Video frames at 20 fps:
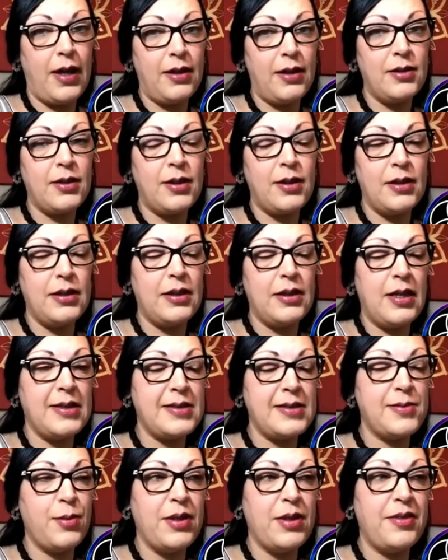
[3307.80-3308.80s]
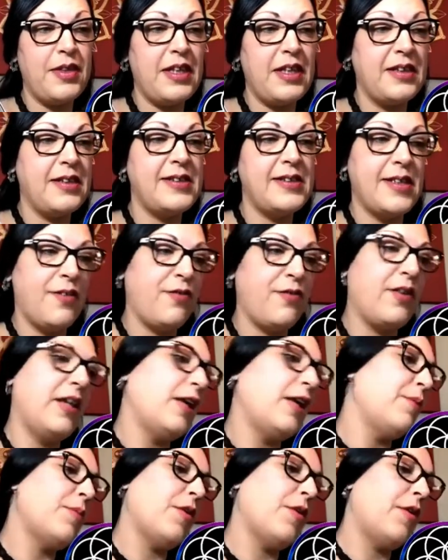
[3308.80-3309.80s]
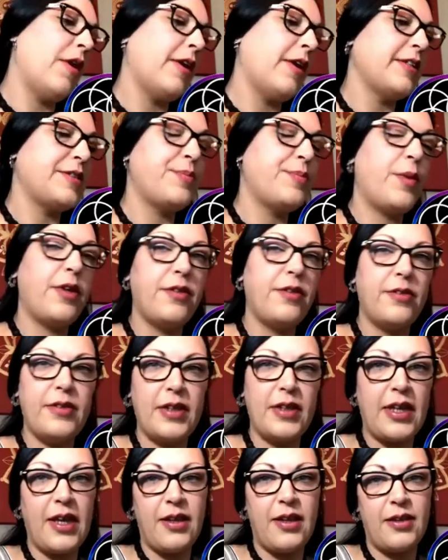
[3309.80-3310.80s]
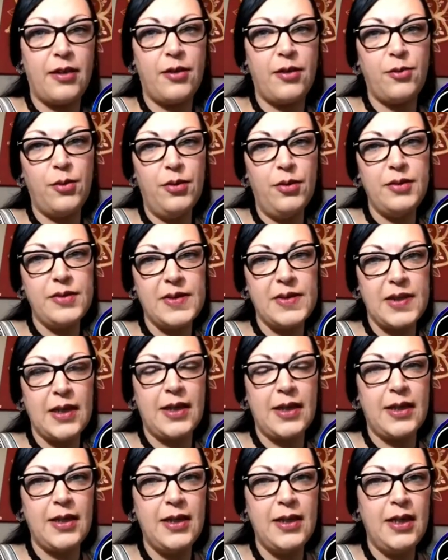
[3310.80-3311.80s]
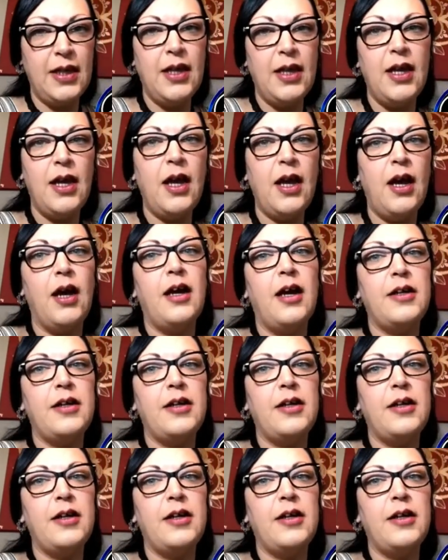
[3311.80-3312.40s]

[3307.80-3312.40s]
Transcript: and that's one thing that definitely brought us both together, was that I'd also